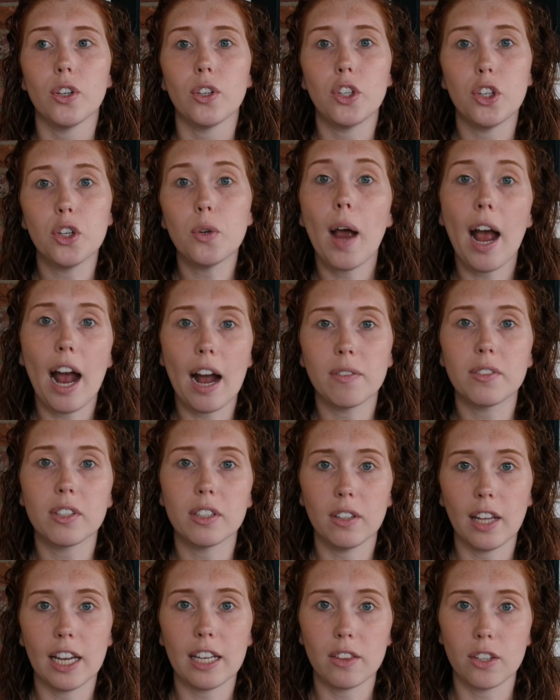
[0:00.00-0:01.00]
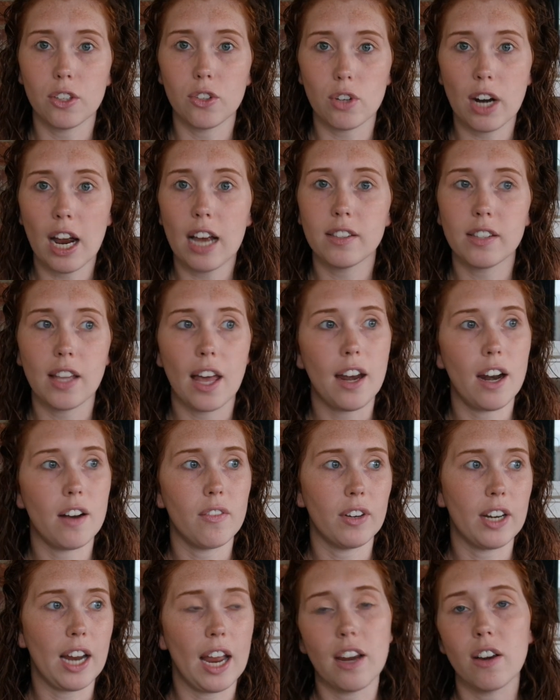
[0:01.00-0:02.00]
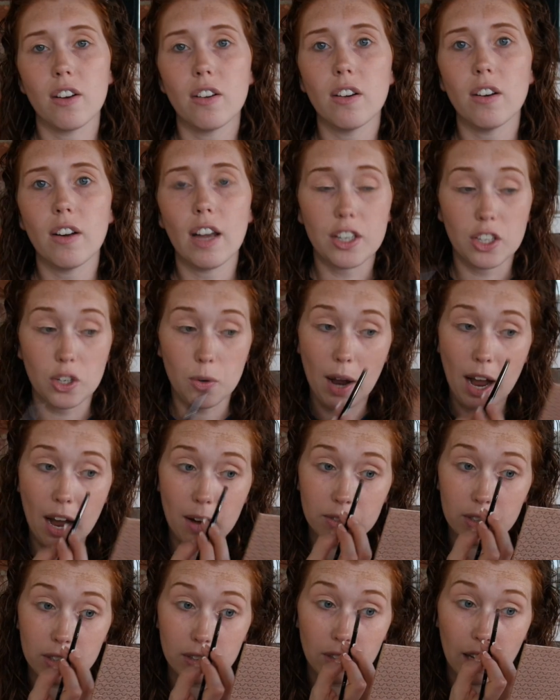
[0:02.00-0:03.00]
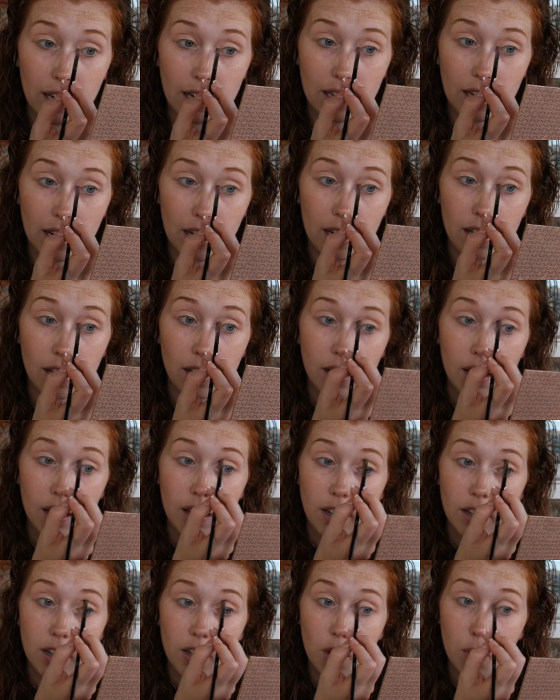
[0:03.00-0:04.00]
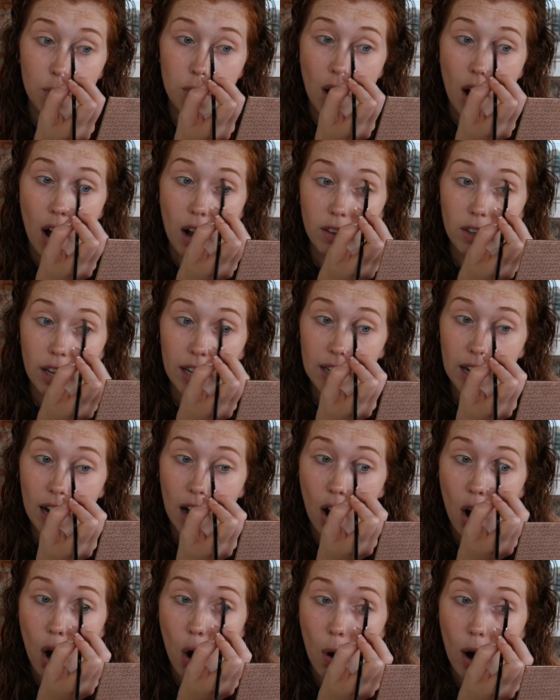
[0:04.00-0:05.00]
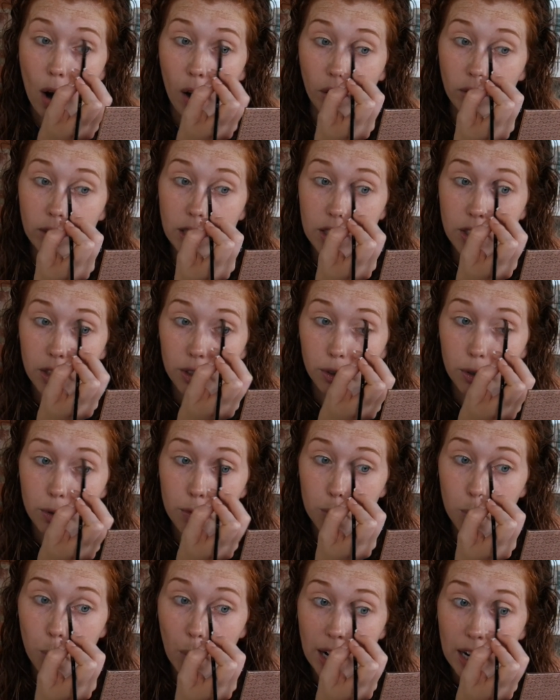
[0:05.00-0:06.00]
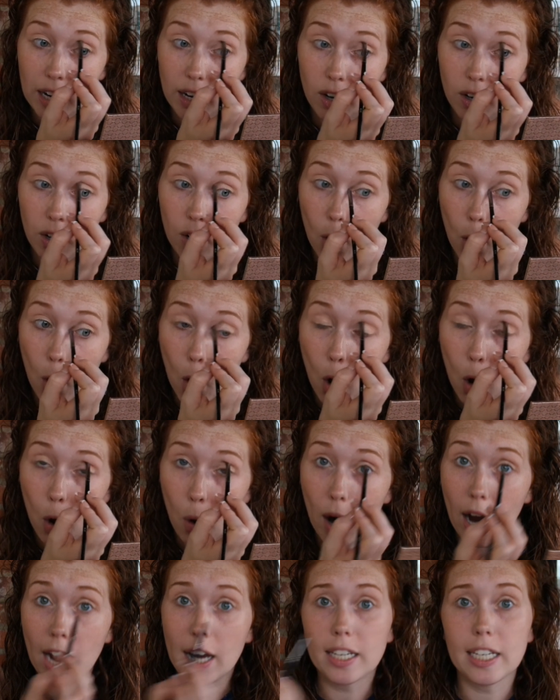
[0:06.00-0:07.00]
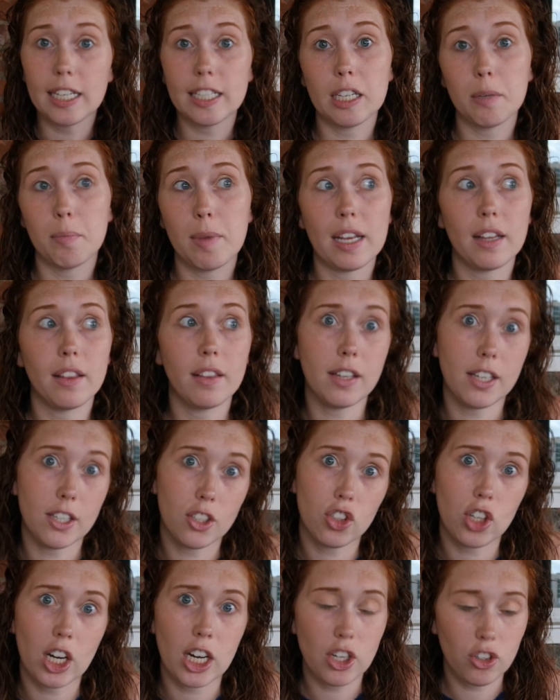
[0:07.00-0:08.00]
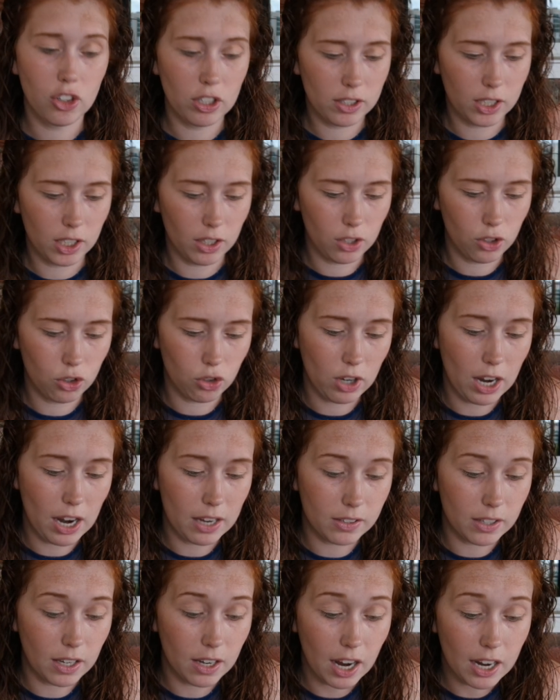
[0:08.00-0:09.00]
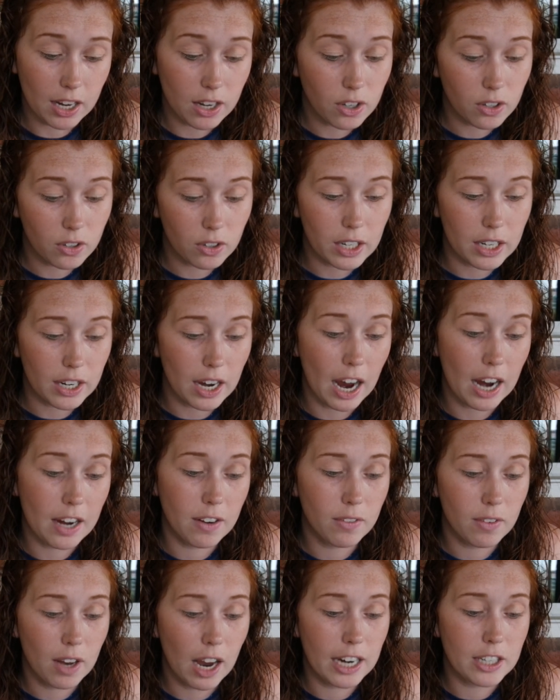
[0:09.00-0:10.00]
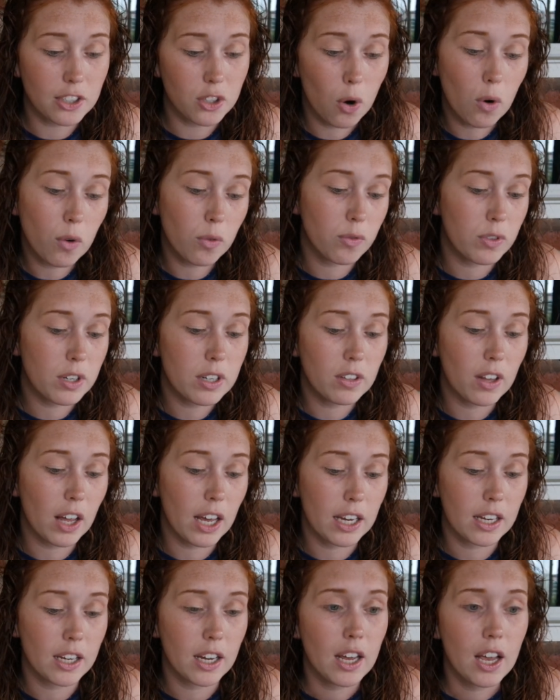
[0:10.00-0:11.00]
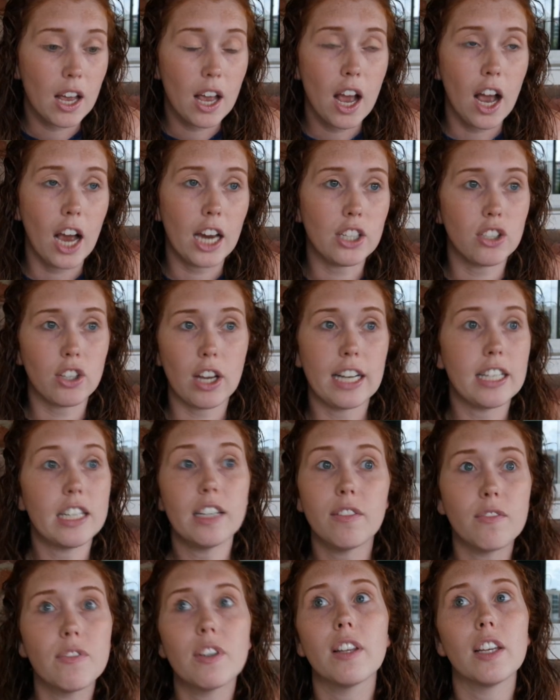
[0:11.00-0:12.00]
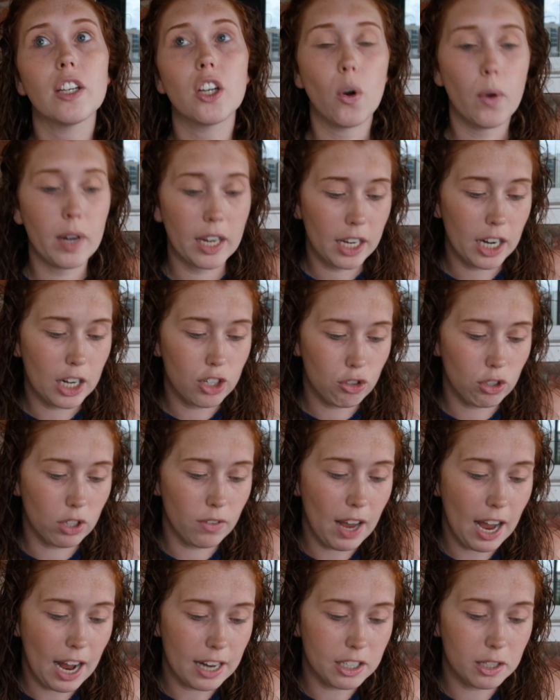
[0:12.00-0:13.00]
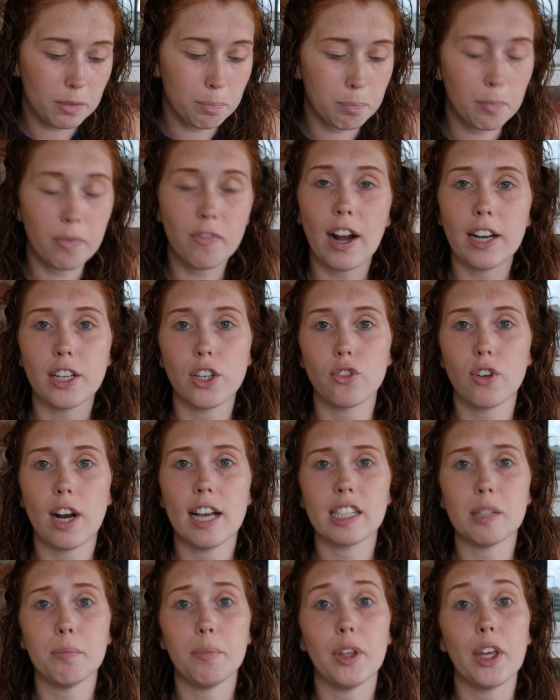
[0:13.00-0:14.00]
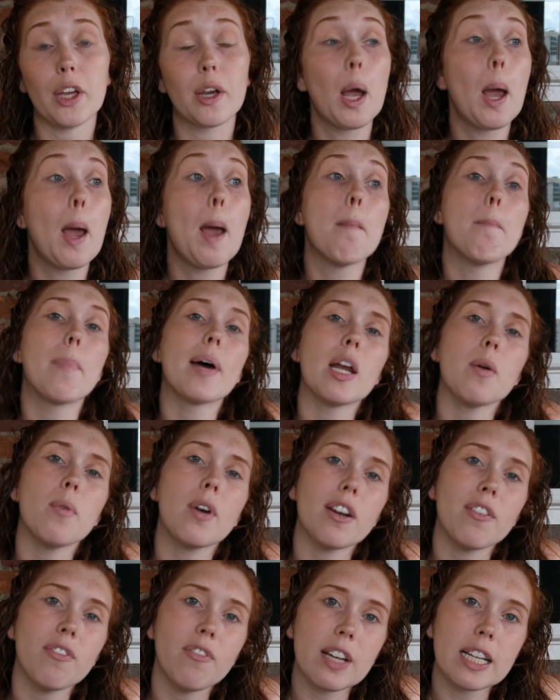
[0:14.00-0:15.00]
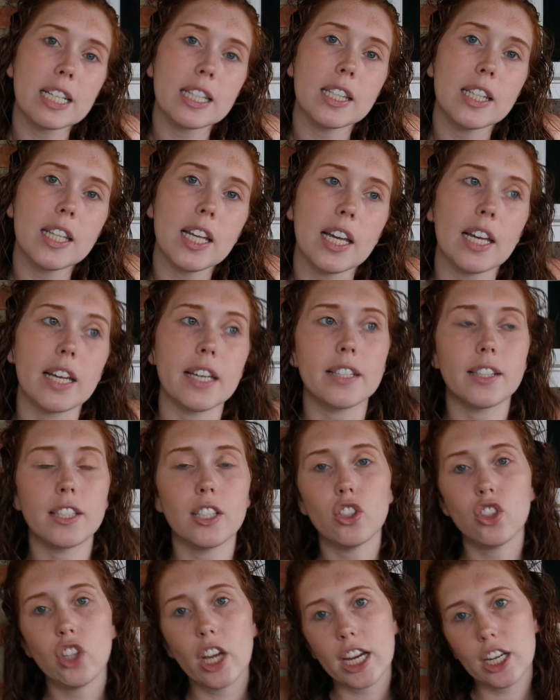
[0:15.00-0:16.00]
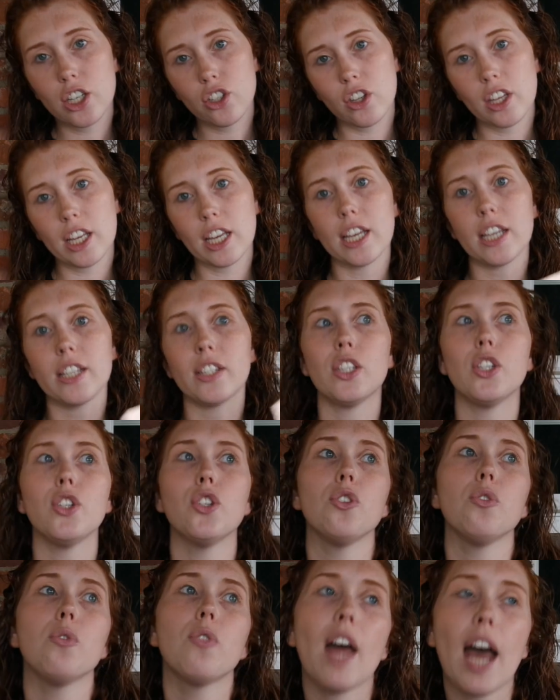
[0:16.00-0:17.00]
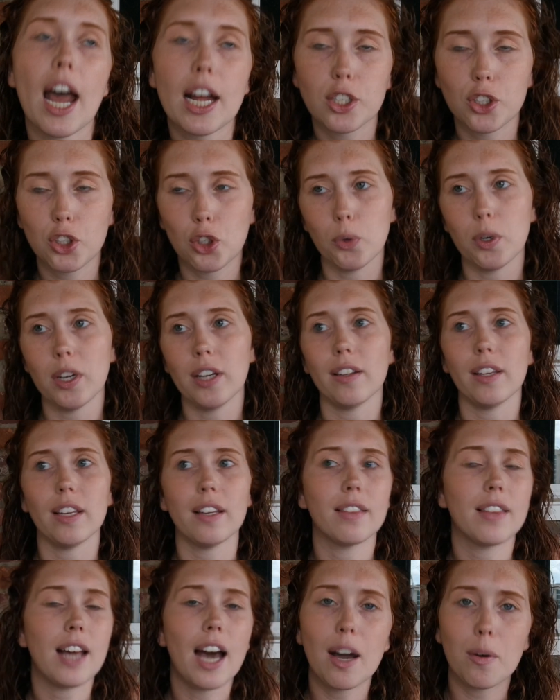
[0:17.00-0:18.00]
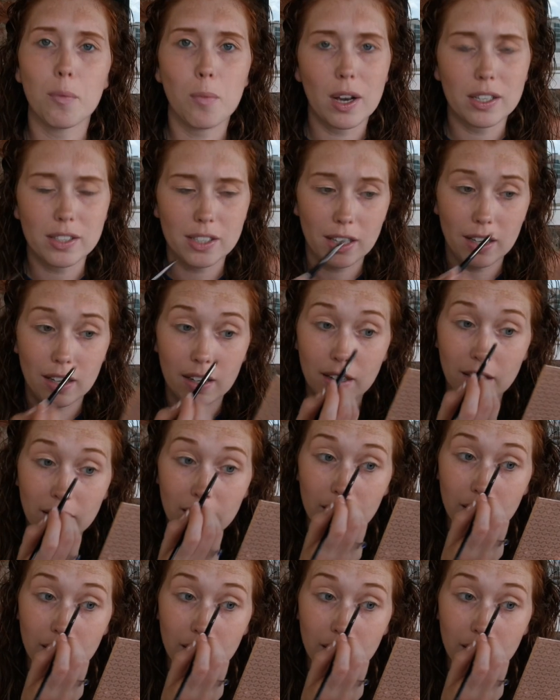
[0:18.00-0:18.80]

you have to like the dress at every angle and you have to like it, you know, not like, oh, I'll need to lose weight or, oh, I need to make these changes to this dress. And I agree. I don't feel like, I didn't feel like going in, I should have had to find a dress and be like, but I want to fix this and change this and do that to it. Like, that wasn't